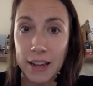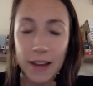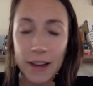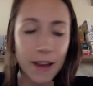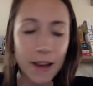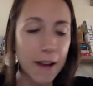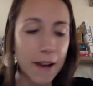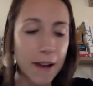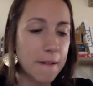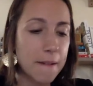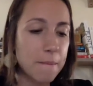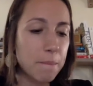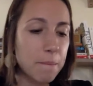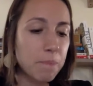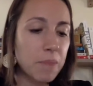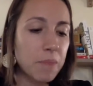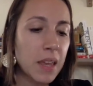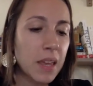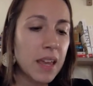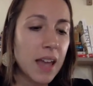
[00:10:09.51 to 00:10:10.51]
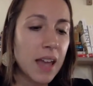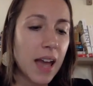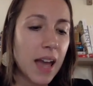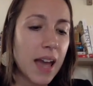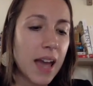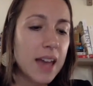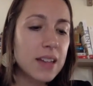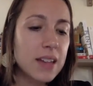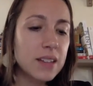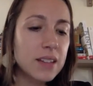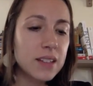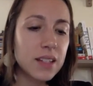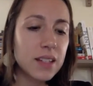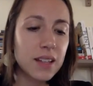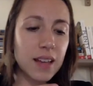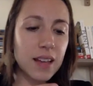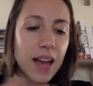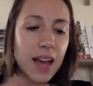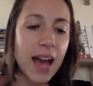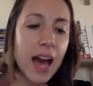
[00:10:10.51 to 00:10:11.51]
and
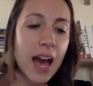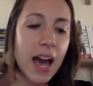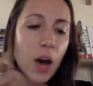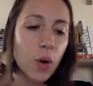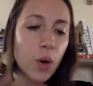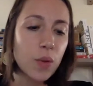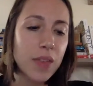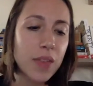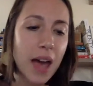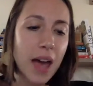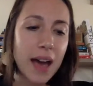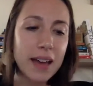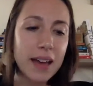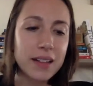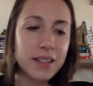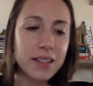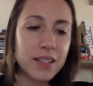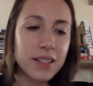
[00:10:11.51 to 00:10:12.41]
how that,